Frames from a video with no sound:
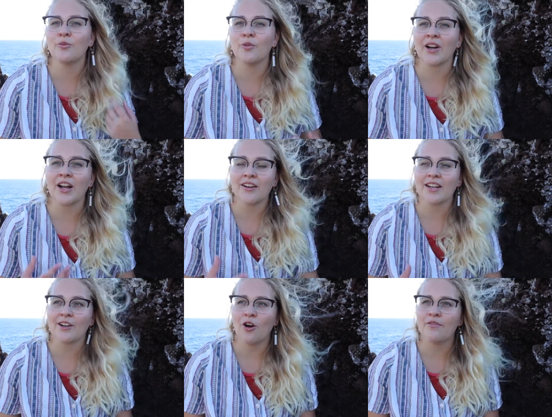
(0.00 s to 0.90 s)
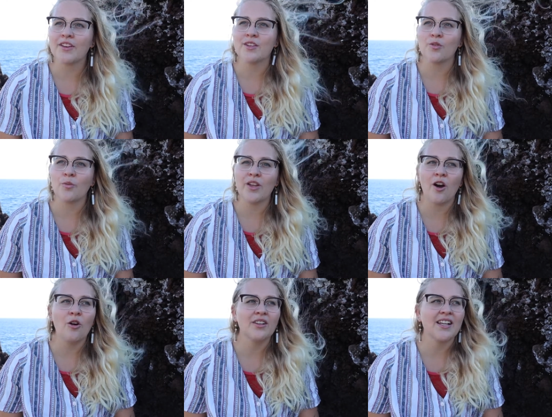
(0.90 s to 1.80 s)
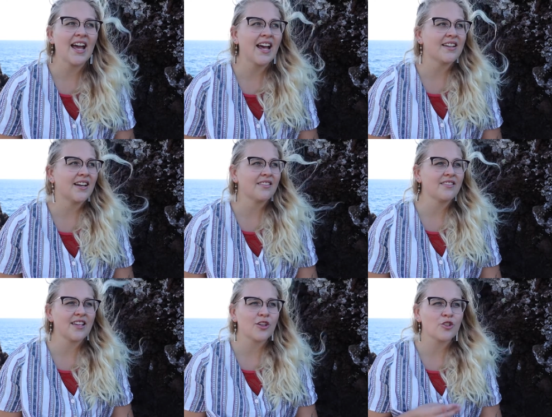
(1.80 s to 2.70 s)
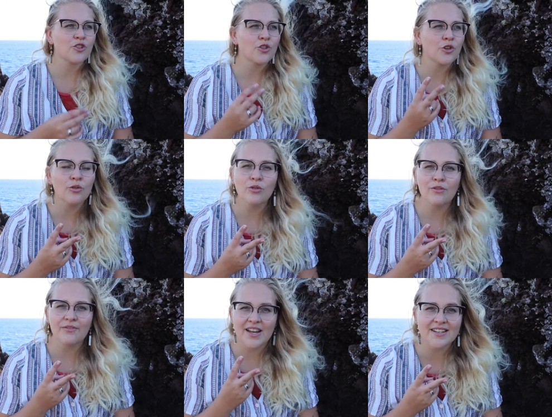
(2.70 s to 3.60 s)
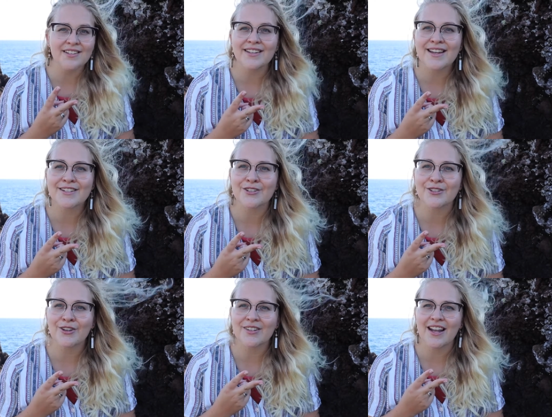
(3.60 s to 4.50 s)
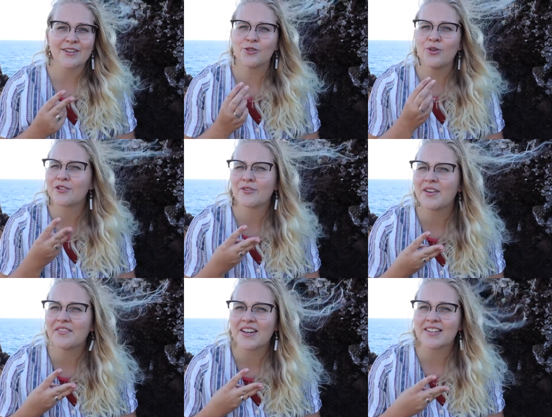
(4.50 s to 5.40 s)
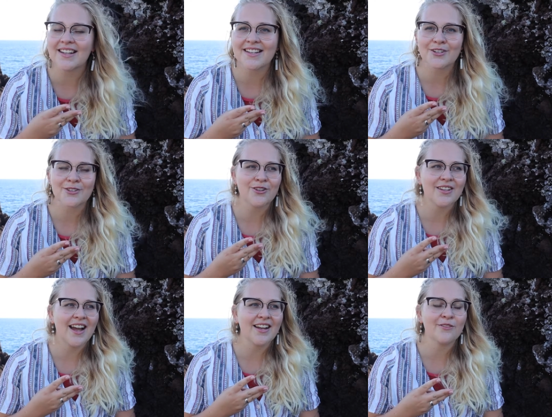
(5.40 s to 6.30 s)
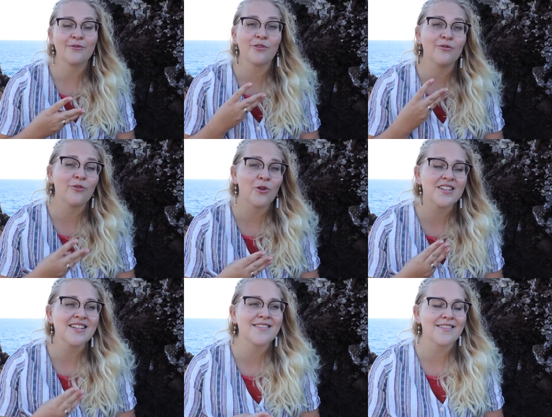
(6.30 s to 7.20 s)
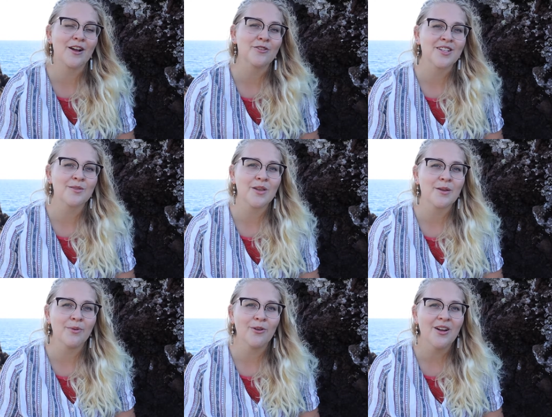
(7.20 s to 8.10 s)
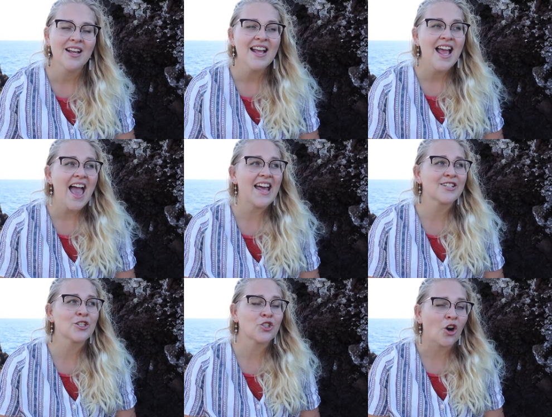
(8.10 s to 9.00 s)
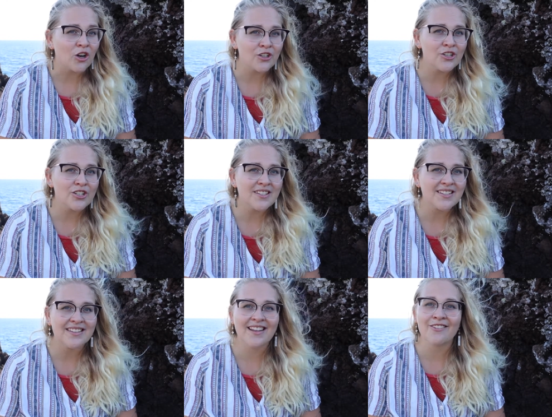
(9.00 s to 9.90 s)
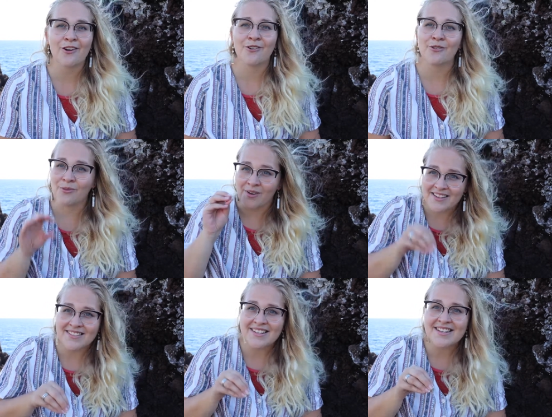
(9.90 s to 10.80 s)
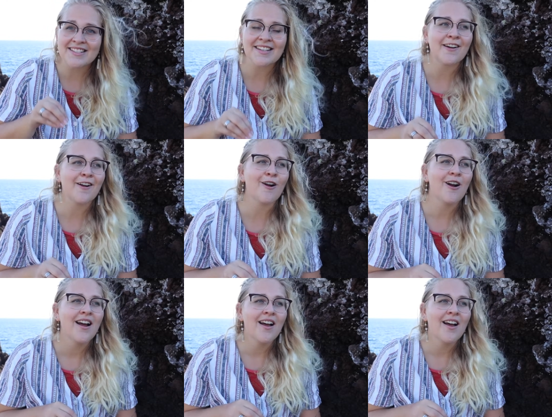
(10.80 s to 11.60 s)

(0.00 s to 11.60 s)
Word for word: regarding COVID, we only had I think two ventilators on the two or three ventilators on the island for fourteen thousand people, and the doctors that are residents here